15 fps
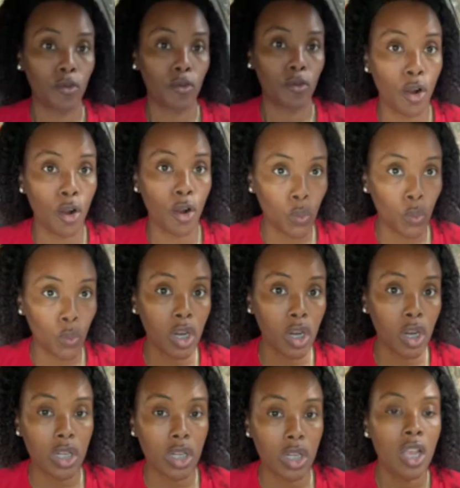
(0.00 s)
foreign
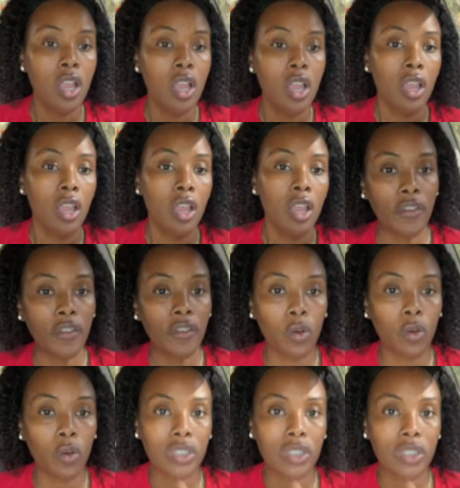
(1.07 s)
workers. If you have any
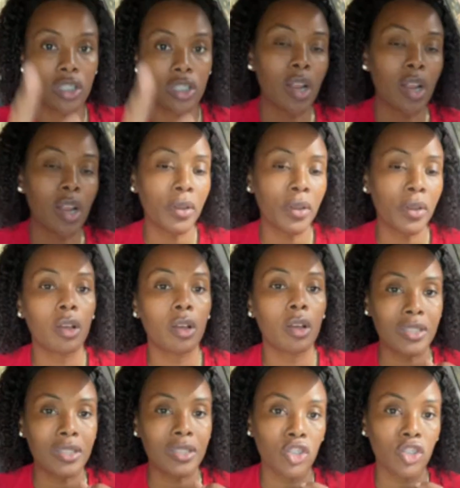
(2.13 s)
questions, go ahead and put it in the
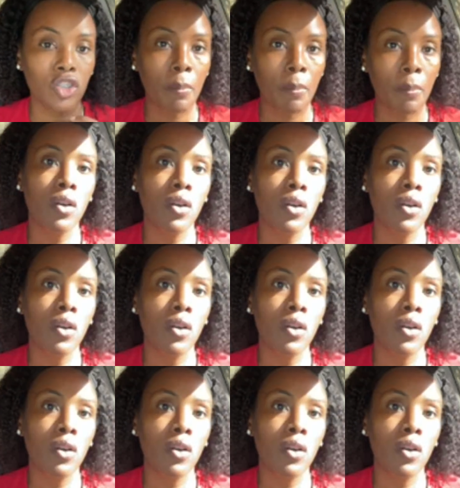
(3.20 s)
comment section below.